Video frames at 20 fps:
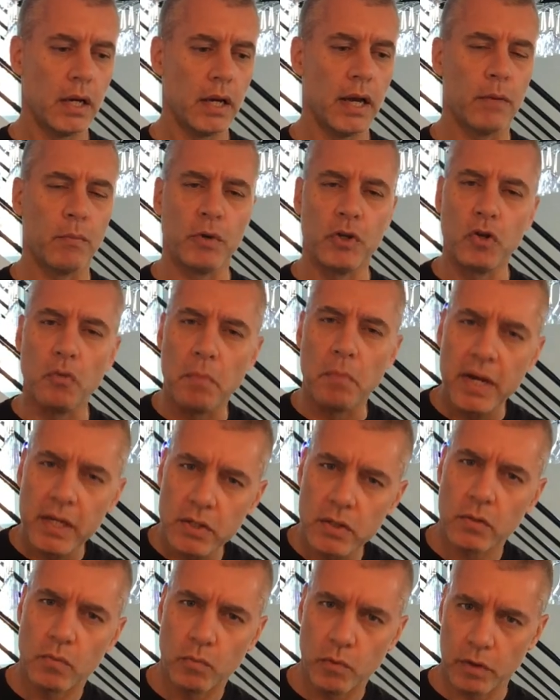And when you
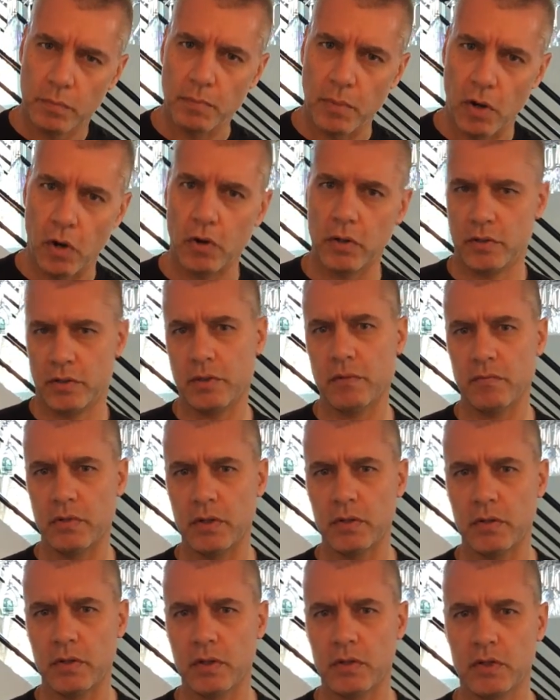mess with parts of
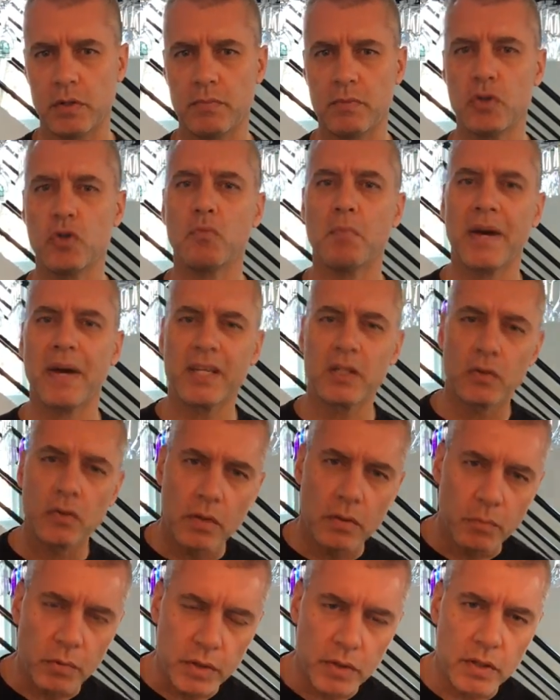these systems, you mess
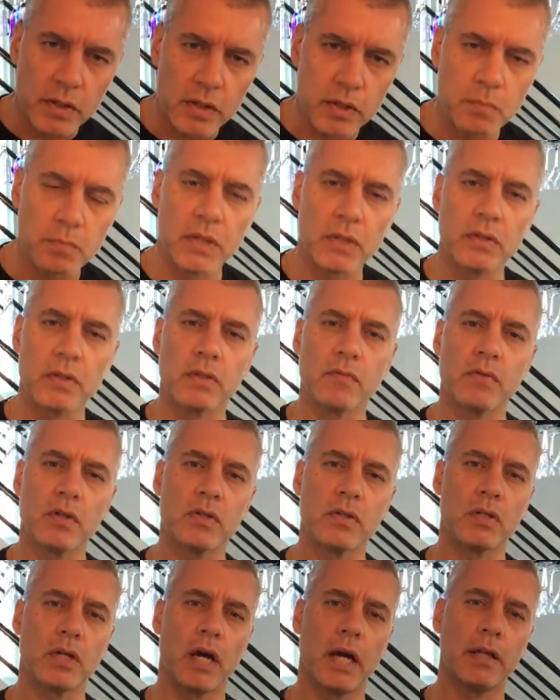with these pieces of
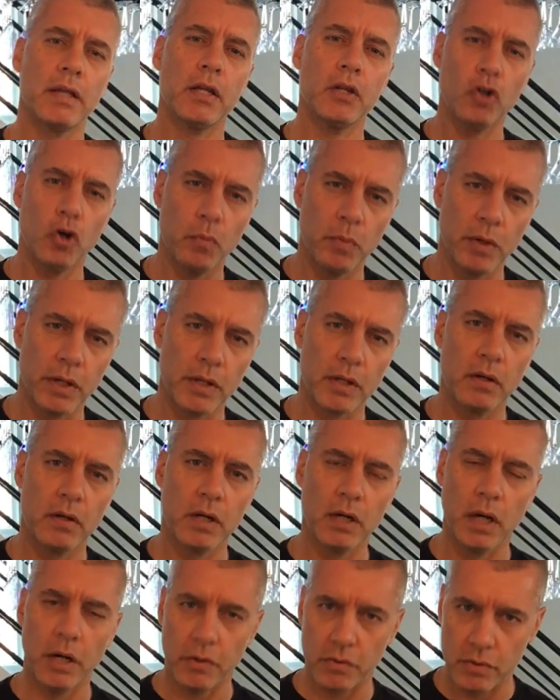design that nobody
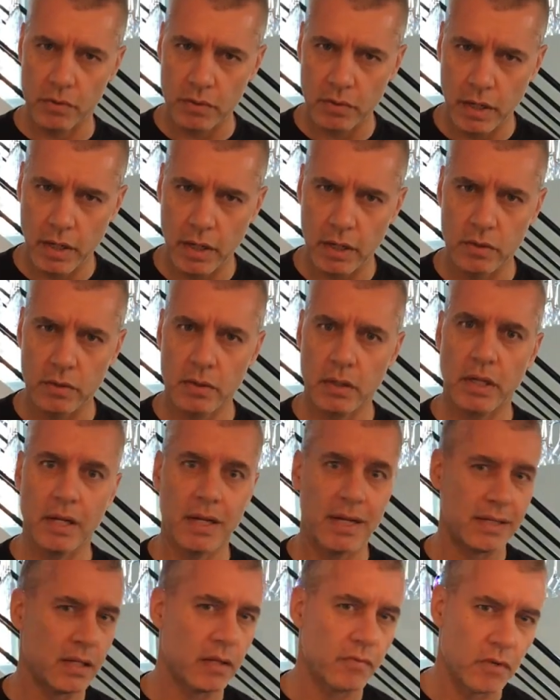understands and
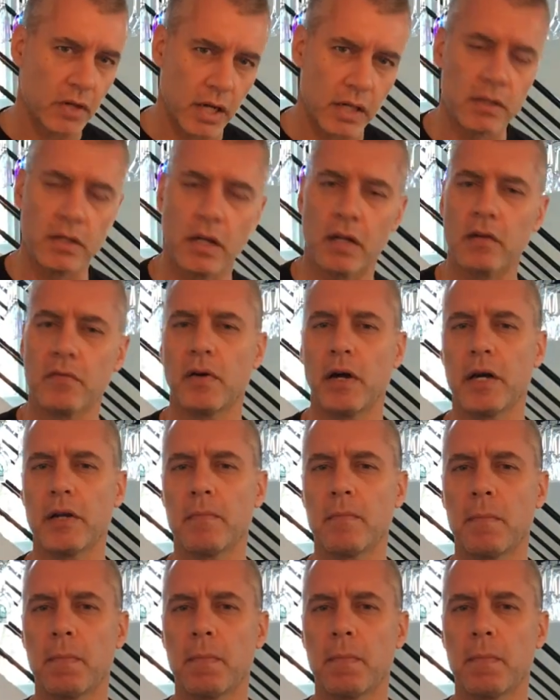has even identified.